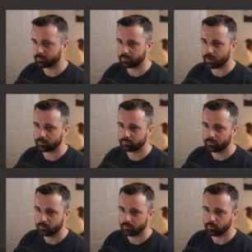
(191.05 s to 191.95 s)
the text
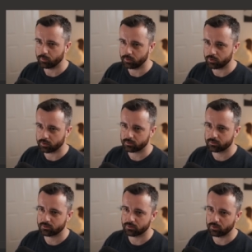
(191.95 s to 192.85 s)
that we
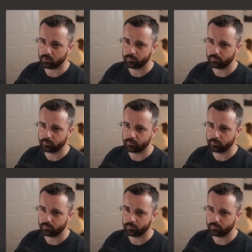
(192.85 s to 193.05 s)
just saw.